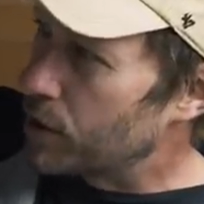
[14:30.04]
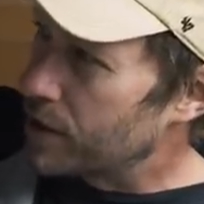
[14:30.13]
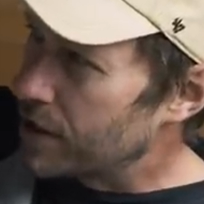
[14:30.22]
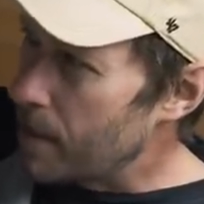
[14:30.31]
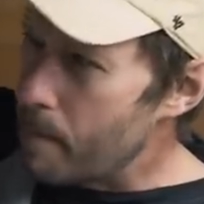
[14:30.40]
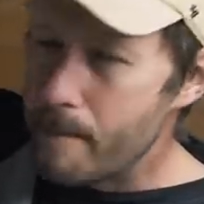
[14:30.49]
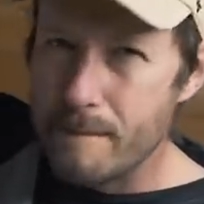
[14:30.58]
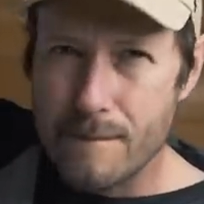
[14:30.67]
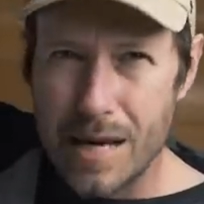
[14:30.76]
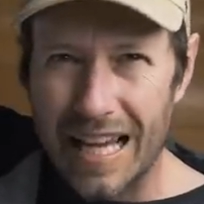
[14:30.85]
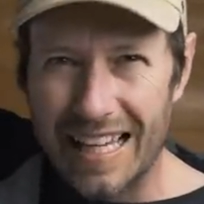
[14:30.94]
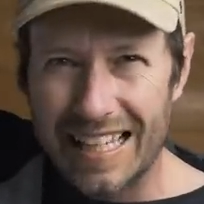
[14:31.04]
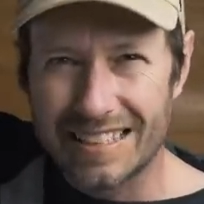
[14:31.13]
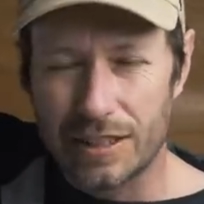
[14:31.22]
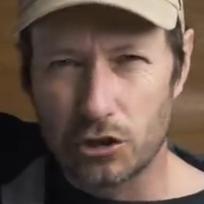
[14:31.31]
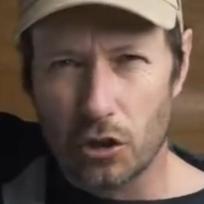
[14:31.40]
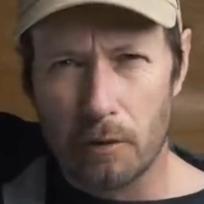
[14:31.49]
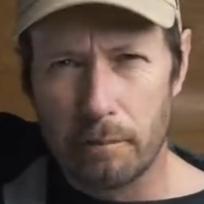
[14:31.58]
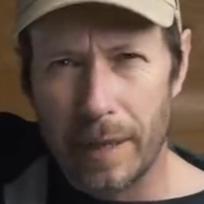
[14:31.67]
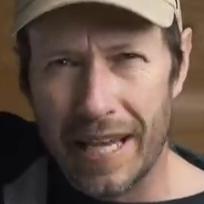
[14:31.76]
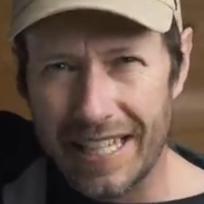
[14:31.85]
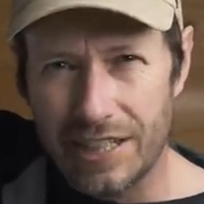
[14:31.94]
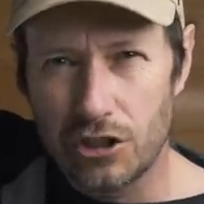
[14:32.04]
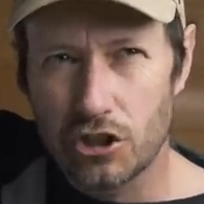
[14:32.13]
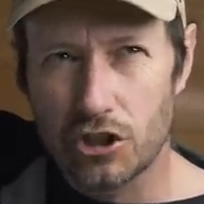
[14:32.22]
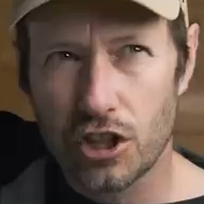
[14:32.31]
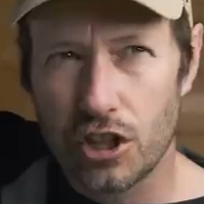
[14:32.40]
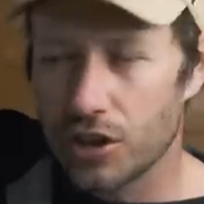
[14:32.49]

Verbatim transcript: it was this amazing sort of peach